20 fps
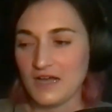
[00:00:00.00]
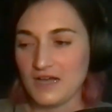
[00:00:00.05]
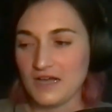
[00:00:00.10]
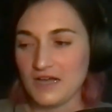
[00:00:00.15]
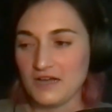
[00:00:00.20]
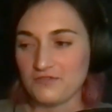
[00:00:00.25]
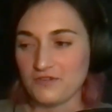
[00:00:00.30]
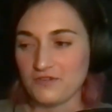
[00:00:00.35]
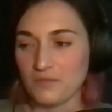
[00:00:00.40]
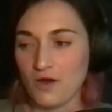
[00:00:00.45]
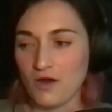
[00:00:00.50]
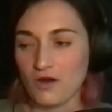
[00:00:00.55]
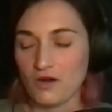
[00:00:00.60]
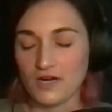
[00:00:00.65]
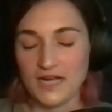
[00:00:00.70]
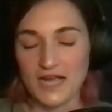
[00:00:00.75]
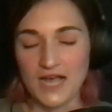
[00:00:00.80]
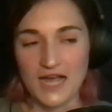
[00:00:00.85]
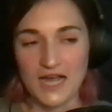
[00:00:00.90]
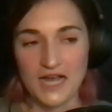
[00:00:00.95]
from
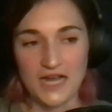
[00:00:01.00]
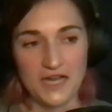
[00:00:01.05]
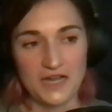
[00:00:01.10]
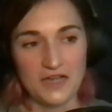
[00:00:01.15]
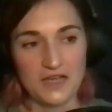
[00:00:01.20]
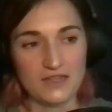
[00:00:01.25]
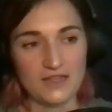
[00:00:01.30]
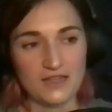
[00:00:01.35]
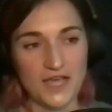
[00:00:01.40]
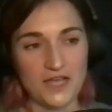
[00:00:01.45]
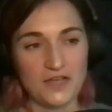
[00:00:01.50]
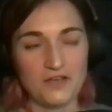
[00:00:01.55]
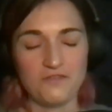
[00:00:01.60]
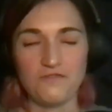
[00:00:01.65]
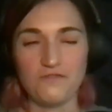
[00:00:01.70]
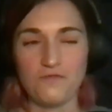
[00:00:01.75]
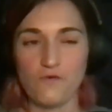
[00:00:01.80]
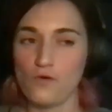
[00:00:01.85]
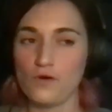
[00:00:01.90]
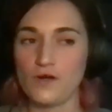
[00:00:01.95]
REI like
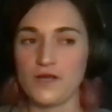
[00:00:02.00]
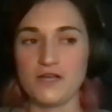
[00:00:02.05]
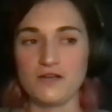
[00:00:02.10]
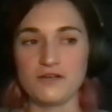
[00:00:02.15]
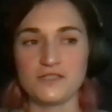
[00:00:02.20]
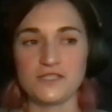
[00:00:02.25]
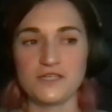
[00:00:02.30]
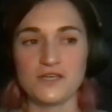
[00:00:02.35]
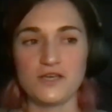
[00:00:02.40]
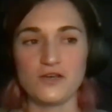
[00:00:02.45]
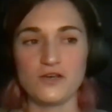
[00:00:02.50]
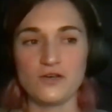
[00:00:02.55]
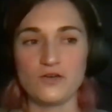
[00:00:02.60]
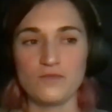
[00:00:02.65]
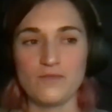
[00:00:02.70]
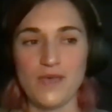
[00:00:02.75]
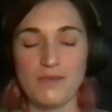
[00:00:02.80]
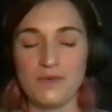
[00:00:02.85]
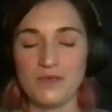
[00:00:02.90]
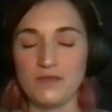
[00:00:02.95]
4 years ago,
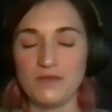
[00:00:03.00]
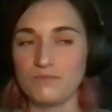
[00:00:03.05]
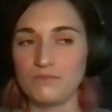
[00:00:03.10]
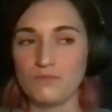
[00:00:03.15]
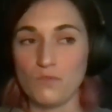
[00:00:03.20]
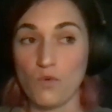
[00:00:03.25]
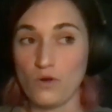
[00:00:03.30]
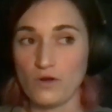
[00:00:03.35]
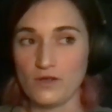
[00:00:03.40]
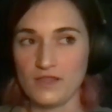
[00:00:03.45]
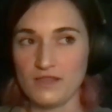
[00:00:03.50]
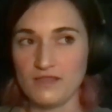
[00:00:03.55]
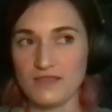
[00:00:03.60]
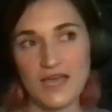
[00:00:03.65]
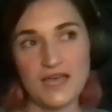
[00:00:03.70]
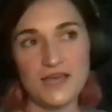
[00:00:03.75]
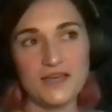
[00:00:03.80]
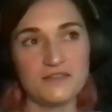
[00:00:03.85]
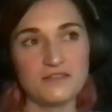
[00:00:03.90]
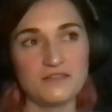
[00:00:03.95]
maybe more than
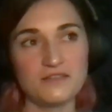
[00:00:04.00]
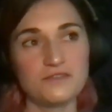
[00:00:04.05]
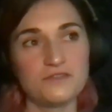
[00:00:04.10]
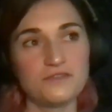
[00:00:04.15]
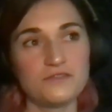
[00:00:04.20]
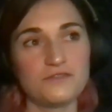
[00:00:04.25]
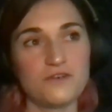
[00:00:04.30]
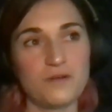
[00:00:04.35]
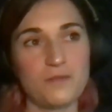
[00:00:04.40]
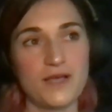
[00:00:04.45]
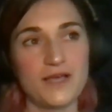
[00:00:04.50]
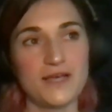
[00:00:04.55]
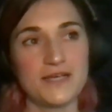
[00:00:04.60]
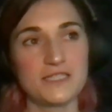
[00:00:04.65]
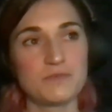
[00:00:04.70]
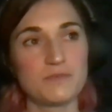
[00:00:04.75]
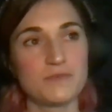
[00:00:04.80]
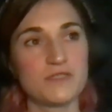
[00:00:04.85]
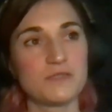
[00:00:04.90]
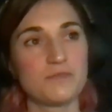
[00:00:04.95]
that, for my
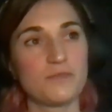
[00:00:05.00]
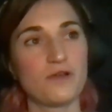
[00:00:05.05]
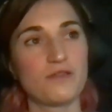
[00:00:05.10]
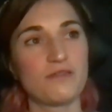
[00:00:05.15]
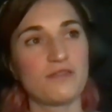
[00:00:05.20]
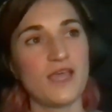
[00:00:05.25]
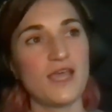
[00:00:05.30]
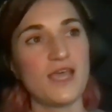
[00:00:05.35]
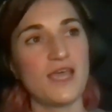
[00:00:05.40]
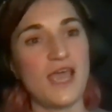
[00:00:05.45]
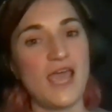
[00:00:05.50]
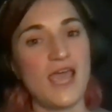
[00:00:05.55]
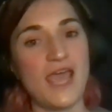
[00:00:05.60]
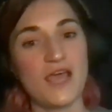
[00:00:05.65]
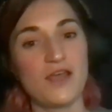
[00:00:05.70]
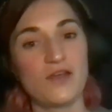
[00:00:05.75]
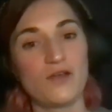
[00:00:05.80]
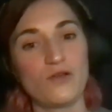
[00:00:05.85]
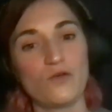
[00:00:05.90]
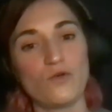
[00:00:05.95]
husband's birthday,
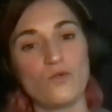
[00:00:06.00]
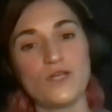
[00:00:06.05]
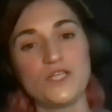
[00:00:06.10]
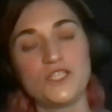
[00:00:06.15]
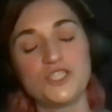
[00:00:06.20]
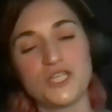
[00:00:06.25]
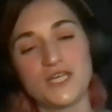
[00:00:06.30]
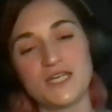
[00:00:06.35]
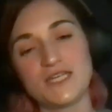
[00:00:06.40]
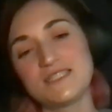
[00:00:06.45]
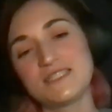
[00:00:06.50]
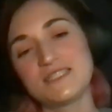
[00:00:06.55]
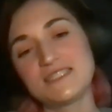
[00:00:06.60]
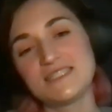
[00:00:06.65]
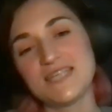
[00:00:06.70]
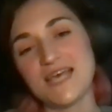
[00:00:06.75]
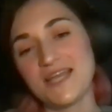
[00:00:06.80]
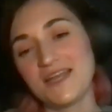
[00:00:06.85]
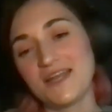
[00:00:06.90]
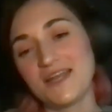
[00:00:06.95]
and we just
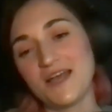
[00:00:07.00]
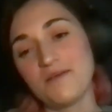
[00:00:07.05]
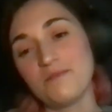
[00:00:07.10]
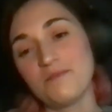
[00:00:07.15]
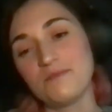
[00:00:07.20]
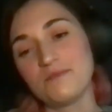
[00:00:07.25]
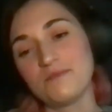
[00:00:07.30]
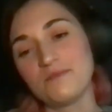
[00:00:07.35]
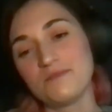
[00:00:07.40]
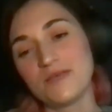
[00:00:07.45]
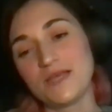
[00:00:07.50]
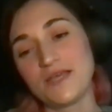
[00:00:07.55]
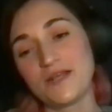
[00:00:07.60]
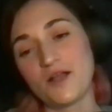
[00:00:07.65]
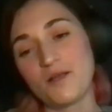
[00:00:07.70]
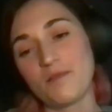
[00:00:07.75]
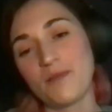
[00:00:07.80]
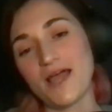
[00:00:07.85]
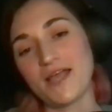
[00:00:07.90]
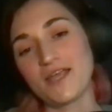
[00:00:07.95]
set it up in
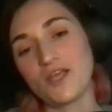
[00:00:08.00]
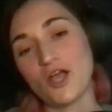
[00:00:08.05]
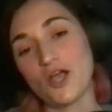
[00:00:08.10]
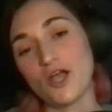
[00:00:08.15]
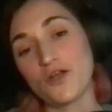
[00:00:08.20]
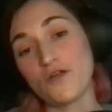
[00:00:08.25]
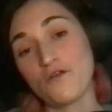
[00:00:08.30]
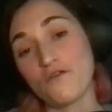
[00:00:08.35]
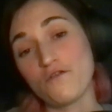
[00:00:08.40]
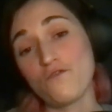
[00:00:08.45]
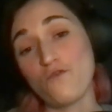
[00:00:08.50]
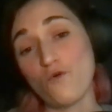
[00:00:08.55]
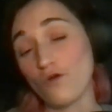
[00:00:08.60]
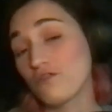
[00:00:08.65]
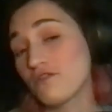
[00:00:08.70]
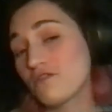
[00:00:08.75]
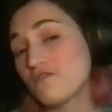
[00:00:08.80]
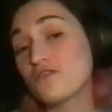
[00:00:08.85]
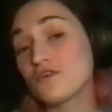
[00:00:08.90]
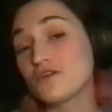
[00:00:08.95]
our backyard for
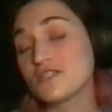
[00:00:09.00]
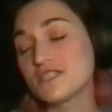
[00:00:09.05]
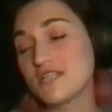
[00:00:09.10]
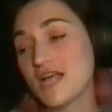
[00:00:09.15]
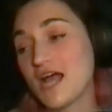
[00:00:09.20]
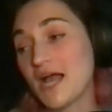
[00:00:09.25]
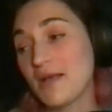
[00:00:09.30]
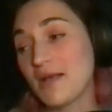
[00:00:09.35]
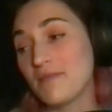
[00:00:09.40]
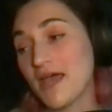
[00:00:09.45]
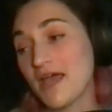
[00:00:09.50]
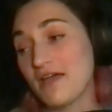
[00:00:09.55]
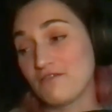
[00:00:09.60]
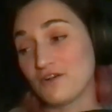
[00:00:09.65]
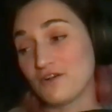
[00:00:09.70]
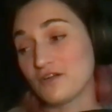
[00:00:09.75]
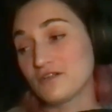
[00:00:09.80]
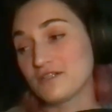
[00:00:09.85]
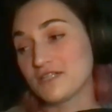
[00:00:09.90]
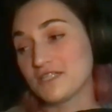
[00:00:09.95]
the first time
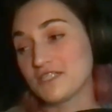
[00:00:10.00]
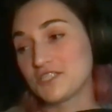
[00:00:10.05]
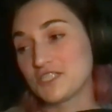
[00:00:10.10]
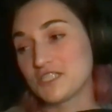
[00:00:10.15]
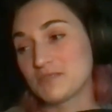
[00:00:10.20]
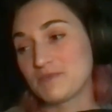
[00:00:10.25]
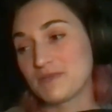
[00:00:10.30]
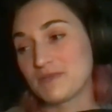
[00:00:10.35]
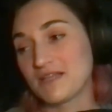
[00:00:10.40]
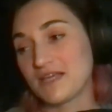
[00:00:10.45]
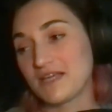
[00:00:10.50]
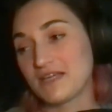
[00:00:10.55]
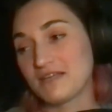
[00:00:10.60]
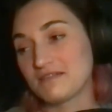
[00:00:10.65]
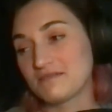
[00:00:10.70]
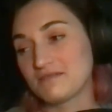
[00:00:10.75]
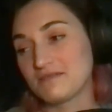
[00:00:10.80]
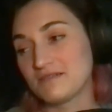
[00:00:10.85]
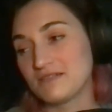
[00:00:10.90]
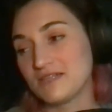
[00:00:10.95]
ever. It's just been like
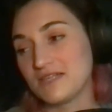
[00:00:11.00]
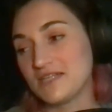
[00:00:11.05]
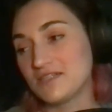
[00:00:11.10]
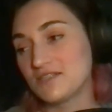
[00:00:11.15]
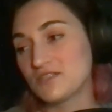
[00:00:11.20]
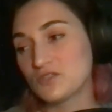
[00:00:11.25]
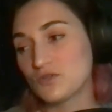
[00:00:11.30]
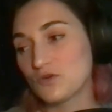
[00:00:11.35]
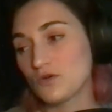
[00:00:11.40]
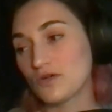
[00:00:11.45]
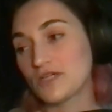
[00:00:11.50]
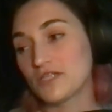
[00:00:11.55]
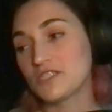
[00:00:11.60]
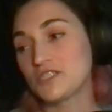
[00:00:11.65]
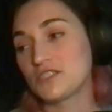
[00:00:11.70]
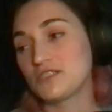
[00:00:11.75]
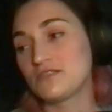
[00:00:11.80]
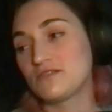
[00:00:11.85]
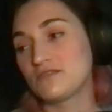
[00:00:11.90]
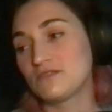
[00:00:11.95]
in
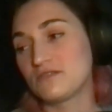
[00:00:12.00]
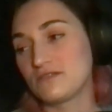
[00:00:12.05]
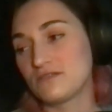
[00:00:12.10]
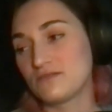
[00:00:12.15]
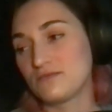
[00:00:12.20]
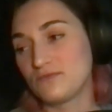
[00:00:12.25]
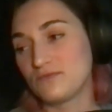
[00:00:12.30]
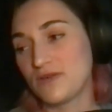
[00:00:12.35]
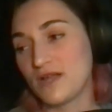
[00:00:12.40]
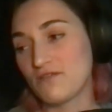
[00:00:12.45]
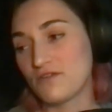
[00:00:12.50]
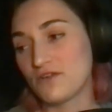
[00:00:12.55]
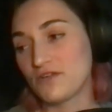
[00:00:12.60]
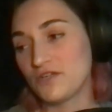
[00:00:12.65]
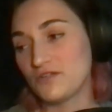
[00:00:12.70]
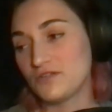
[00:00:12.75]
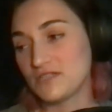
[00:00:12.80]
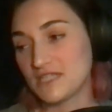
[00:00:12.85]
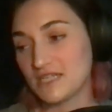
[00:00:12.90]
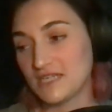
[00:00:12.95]
storage, never
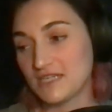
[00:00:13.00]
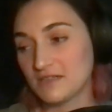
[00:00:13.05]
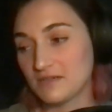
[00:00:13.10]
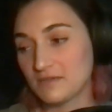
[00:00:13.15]
used it.